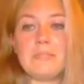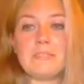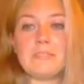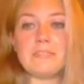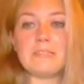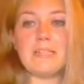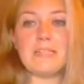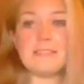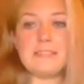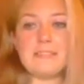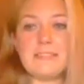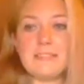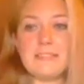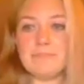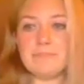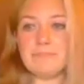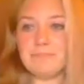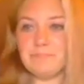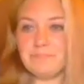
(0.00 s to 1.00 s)
Tonight's
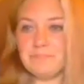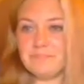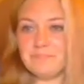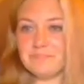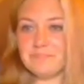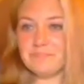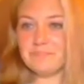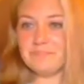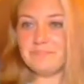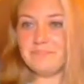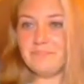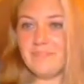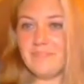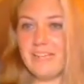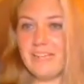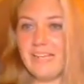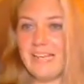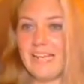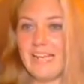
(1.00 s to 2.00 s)
it.
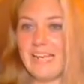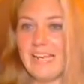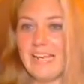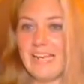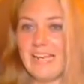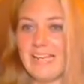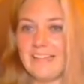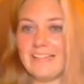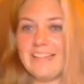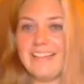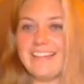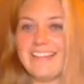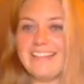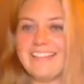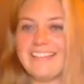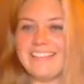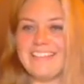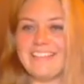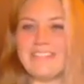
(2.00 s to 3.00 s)
And
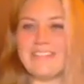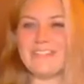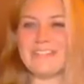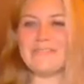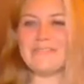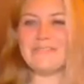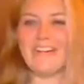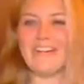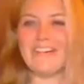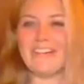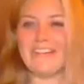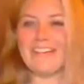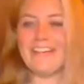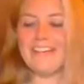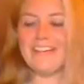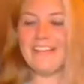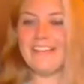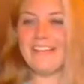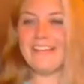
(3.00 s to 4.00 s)
you're welcome,
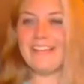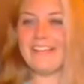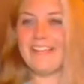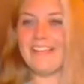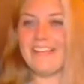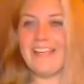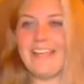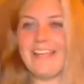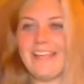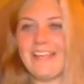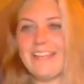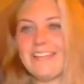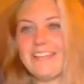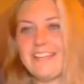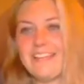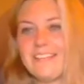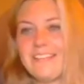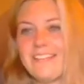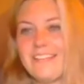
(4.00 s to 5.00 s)
Paula.
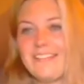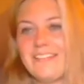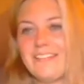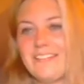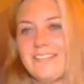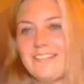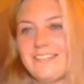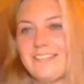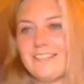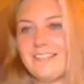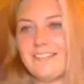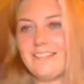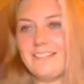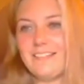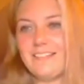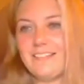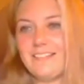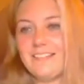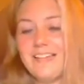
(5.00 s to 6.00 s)
And
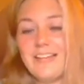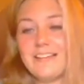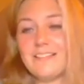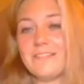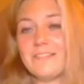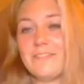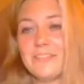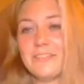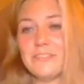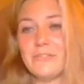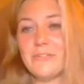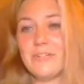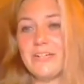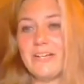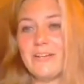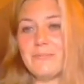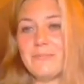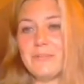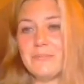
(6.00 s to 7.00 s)
yeah,
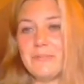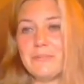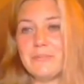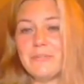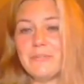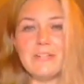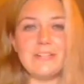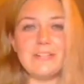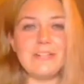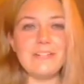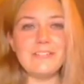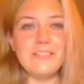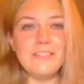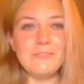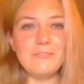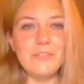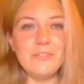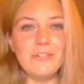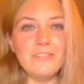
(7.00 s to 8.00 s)
Victoria, we're not
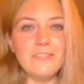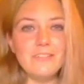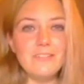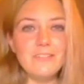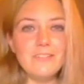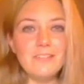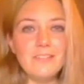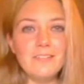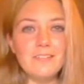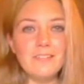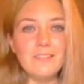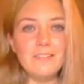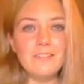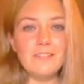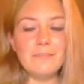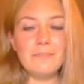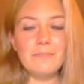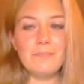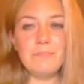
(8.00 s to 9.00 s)
guaranteed tomorrow.
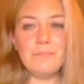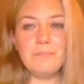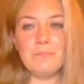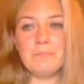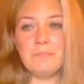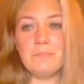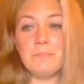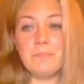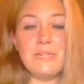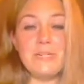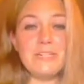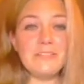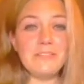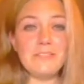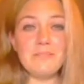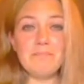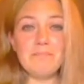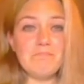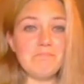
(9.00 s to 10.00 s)
We need
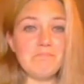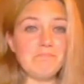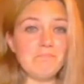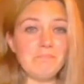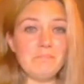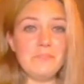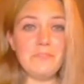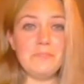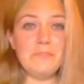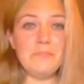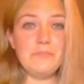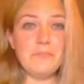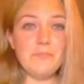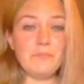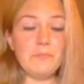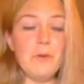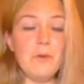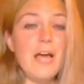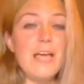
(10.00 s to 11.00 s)
to
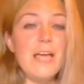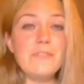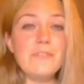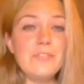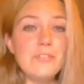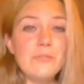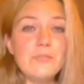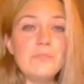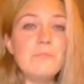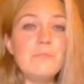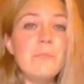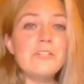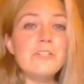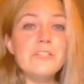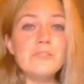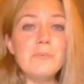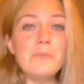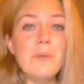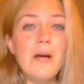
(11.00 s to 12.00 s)
thrive and do as
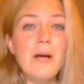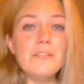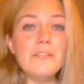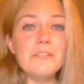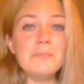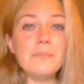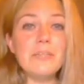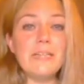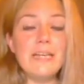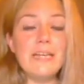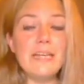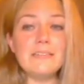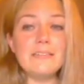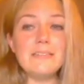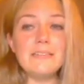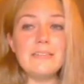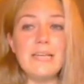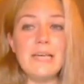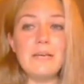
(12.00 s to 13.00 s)
much as we possibly
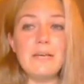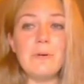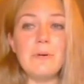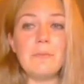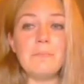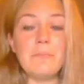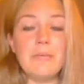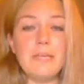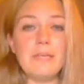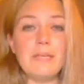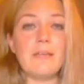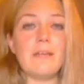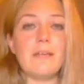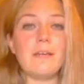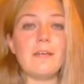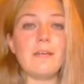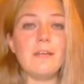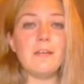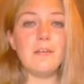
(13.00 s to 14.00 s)
can today while
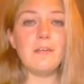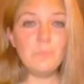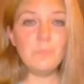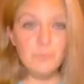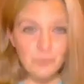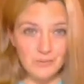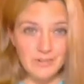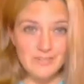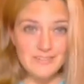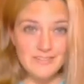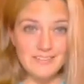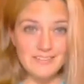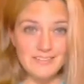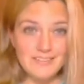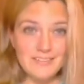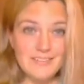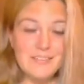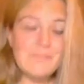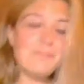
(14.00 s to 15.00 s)
being
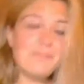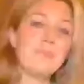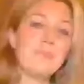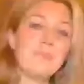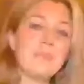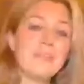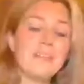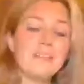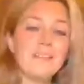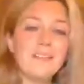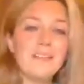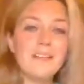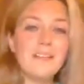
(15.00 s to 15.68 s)
present in the moment.